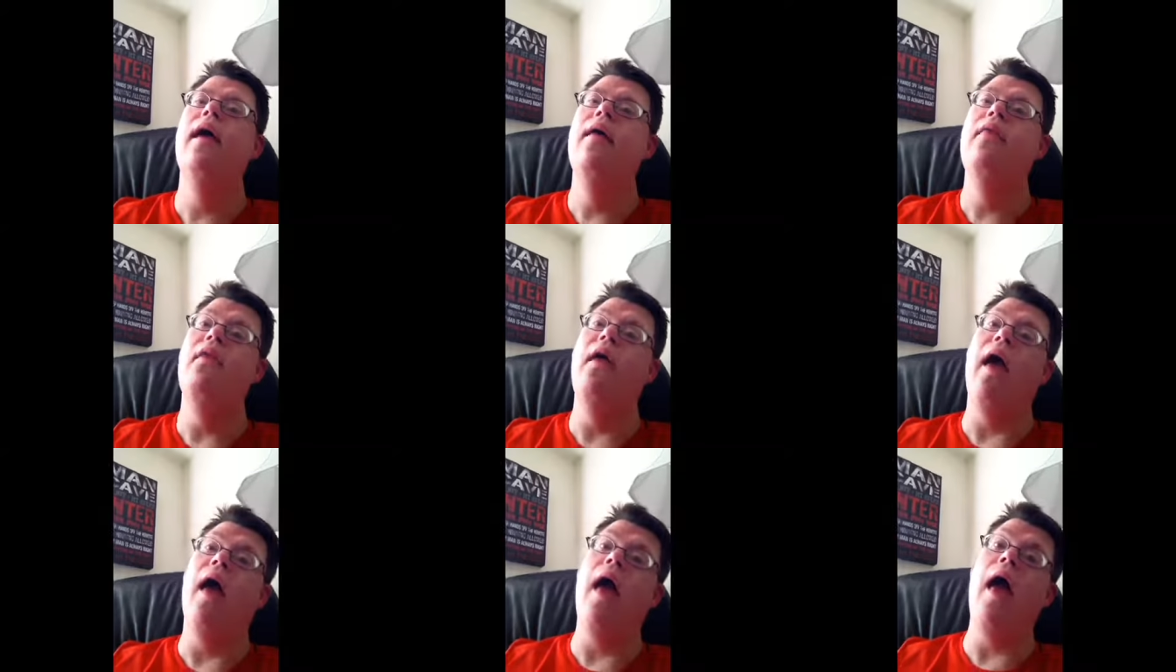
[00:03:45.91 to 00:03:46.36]

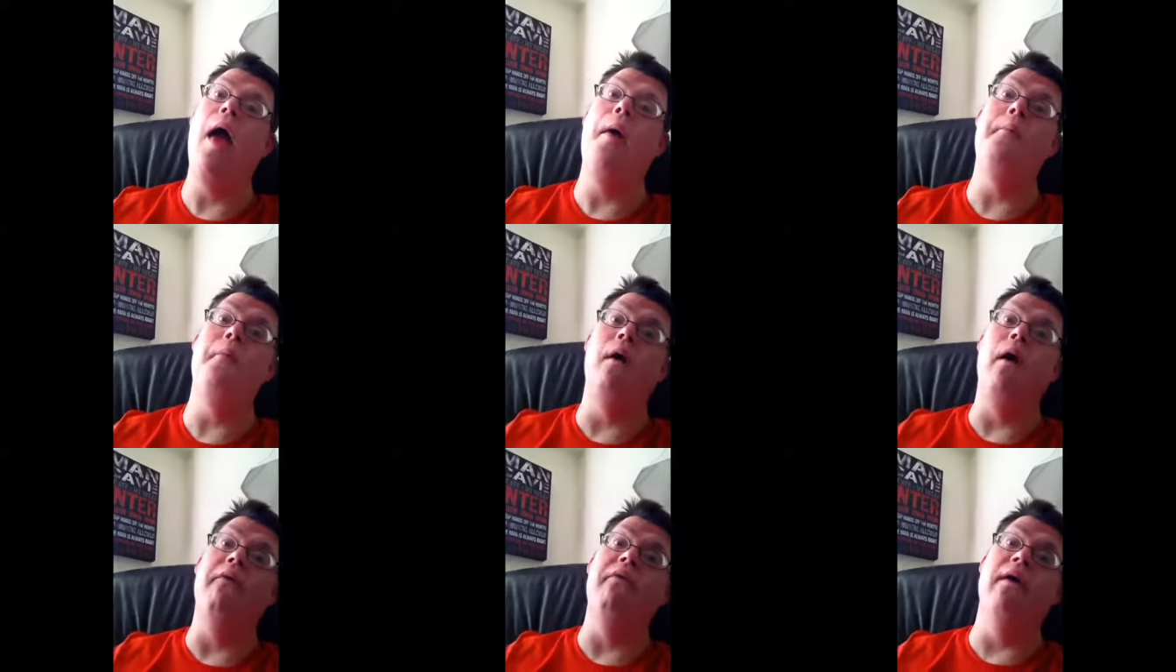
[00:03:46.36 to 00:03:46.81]
the
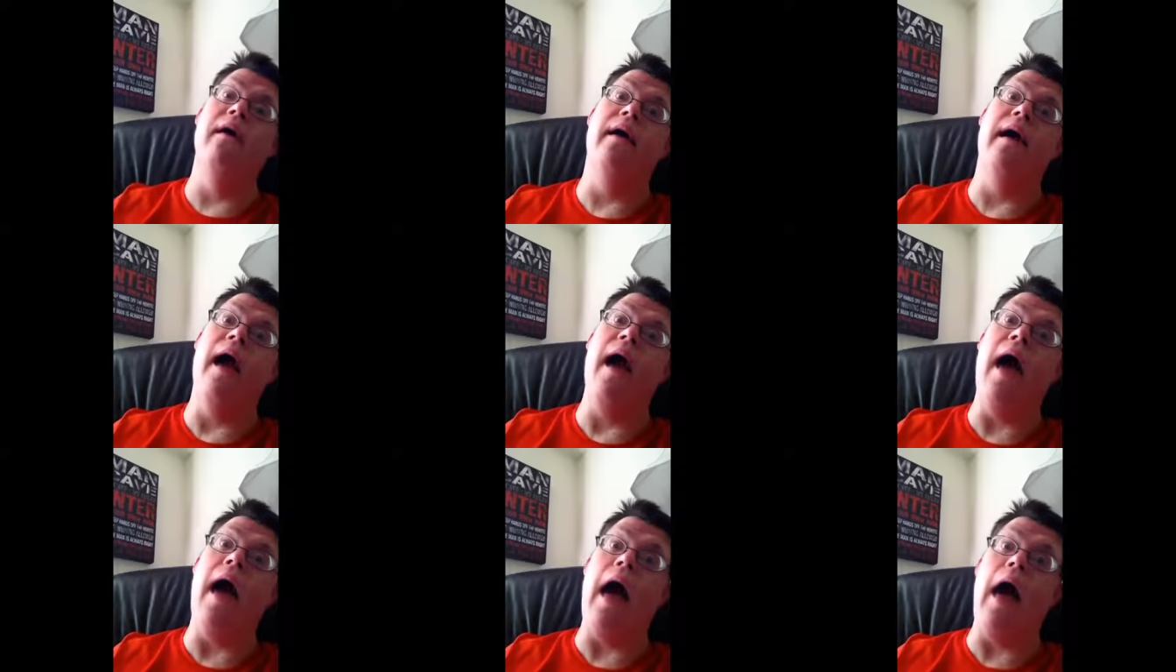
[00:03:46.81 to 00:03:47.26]
hammer of the
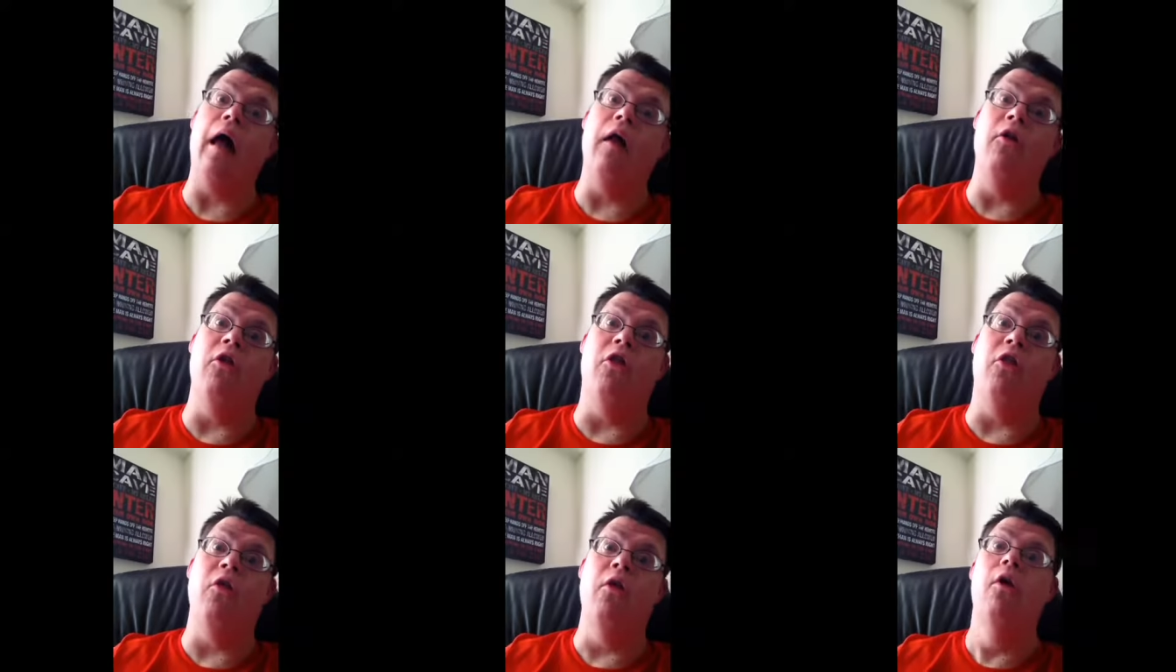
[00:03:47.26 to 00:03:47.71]

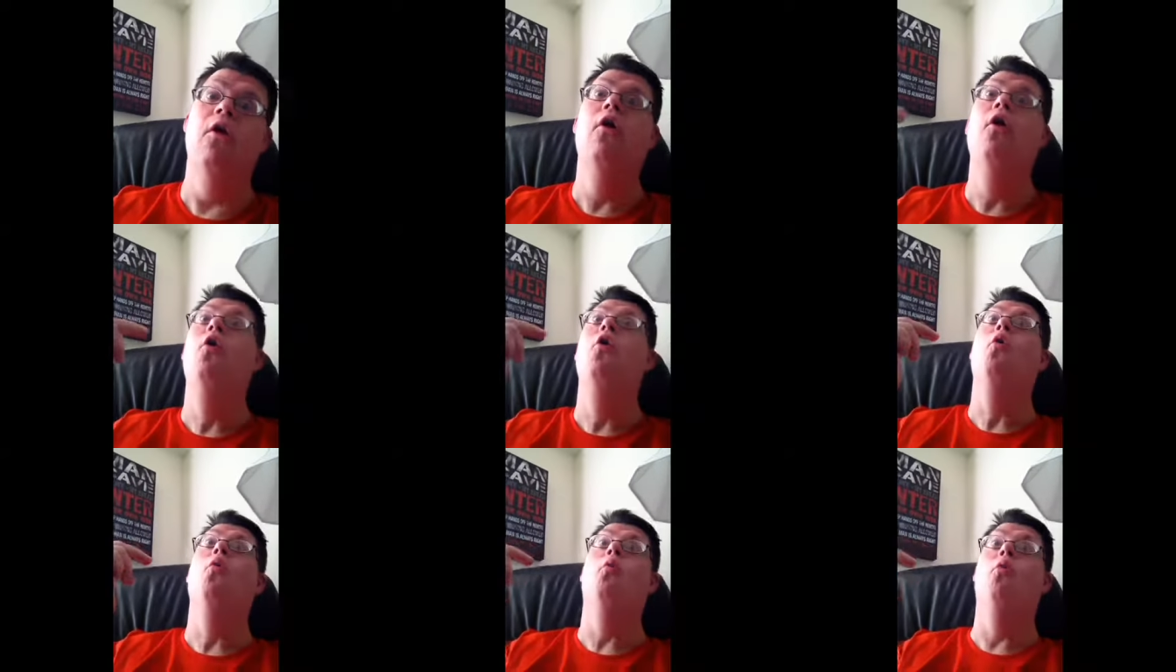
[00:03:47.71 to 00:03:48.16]
gods
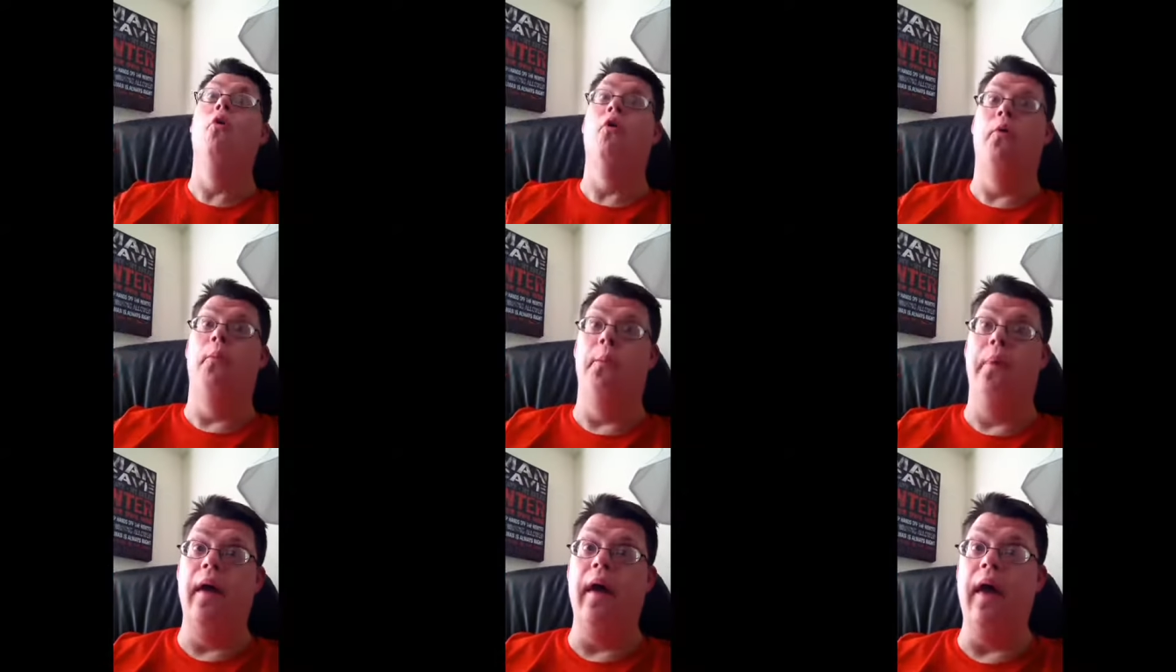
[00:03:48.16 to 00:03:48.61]

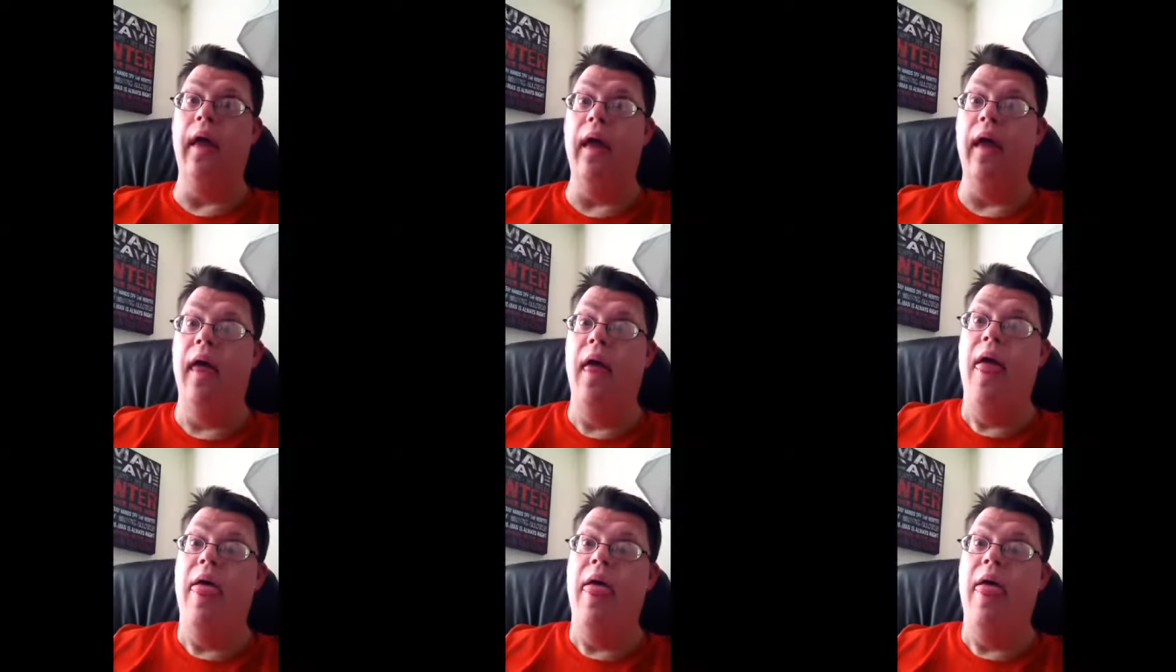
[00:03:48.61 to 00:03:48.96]
would be